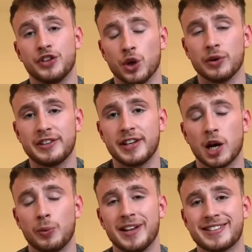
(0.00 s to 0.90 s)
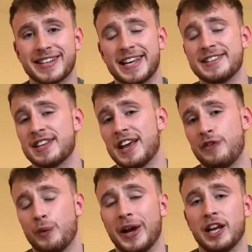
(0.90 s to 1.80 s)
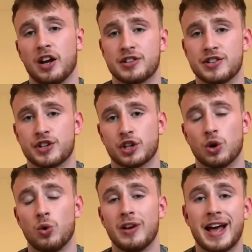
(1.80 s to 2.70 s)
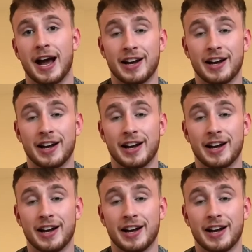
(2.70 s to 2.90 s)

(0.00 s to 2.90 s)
The only thing I will say is if weight loss is your goal